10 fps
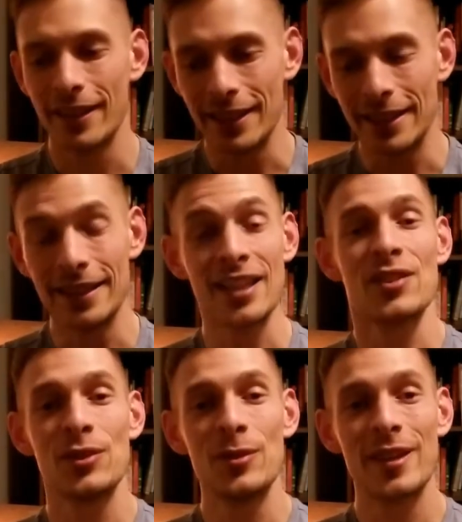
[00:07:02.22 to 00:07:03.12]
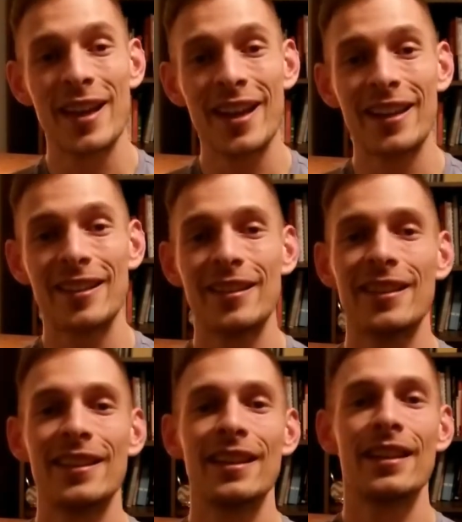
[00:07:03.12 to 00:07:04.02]
Yes, you can.
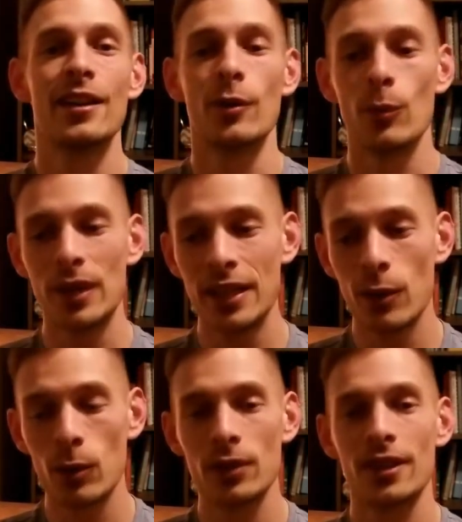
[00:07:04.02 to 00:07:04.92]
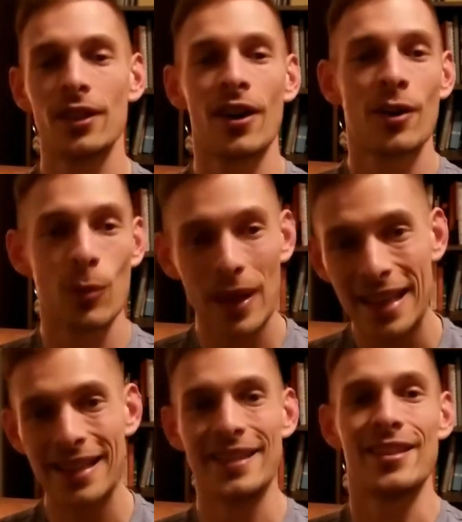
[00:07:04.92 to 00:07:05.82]
We hold a lot of weight
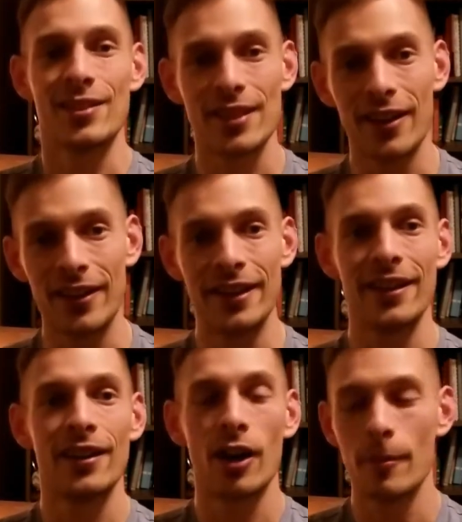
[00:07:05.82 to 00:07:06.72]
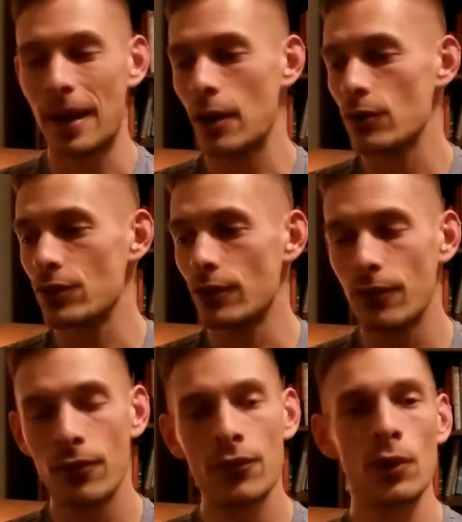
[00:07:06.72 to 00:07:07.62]
in this area. Our bowels are
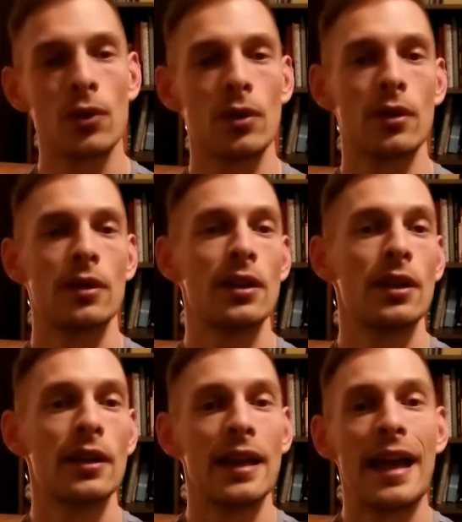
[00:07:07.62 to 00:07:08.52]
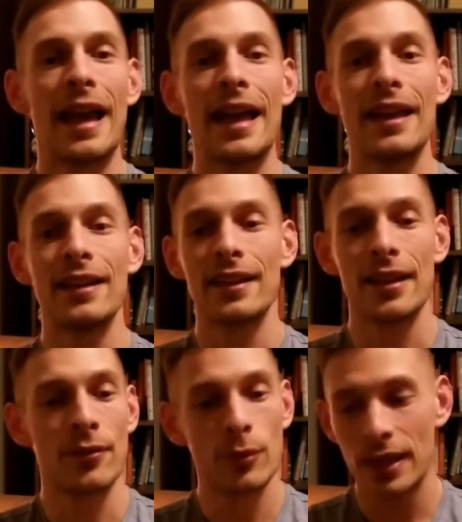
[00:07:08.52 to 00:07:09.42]
full. And
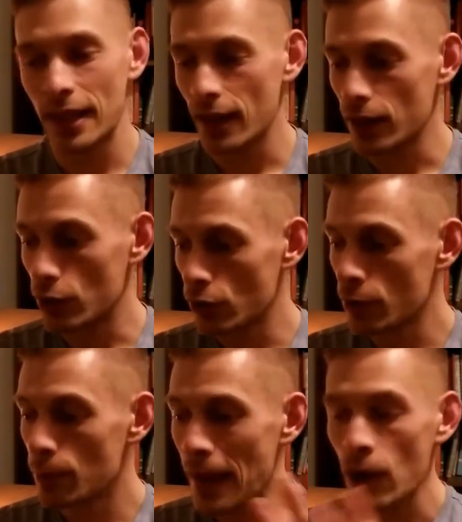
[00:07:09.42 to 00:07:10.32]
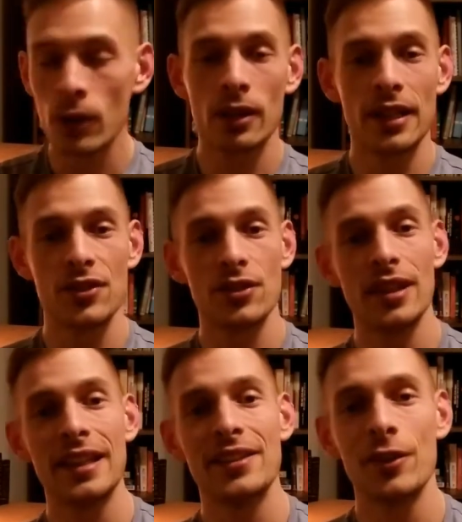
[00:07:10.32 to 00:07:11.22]
if we get a good bowel cleanser
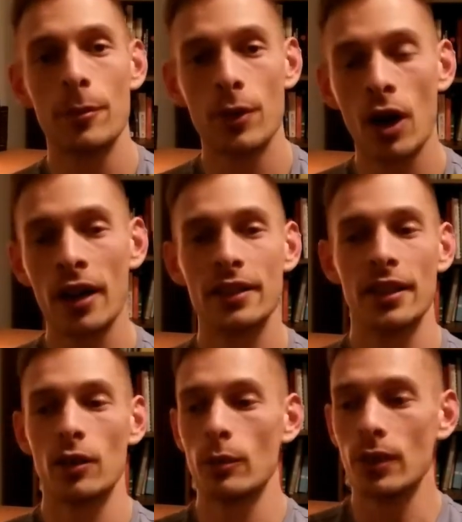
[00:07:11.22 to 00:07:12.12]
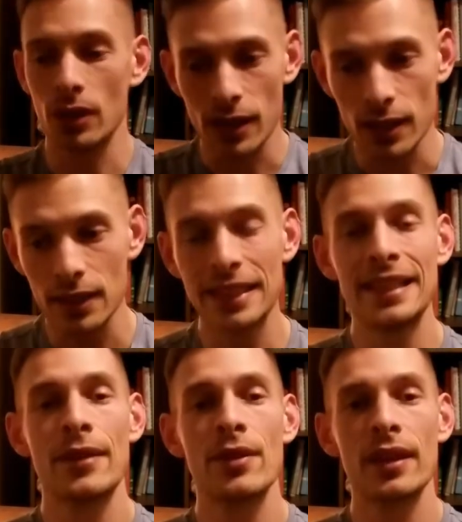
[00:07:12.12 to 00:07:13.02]
like the herb cocktail, we'll clean
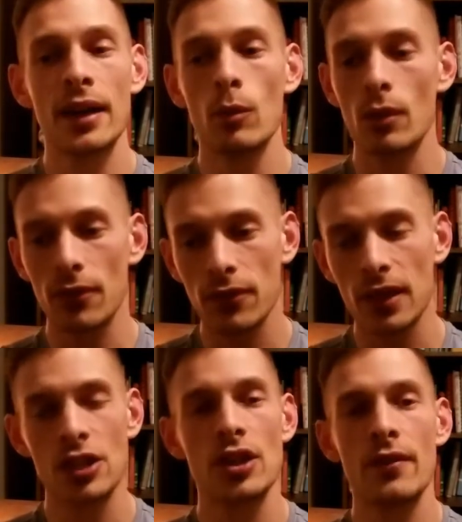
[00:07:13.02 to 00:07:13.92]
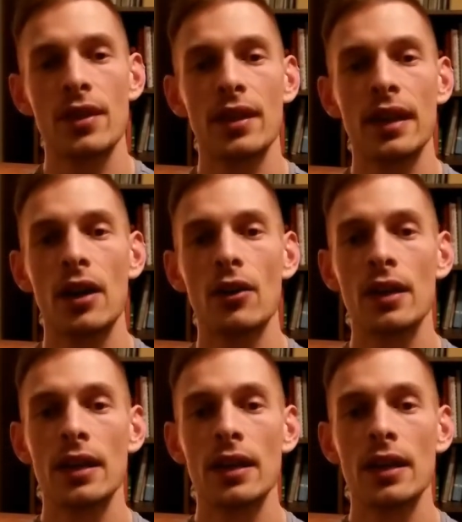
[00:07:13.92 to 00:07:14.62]
everything out, we'll flush everything out.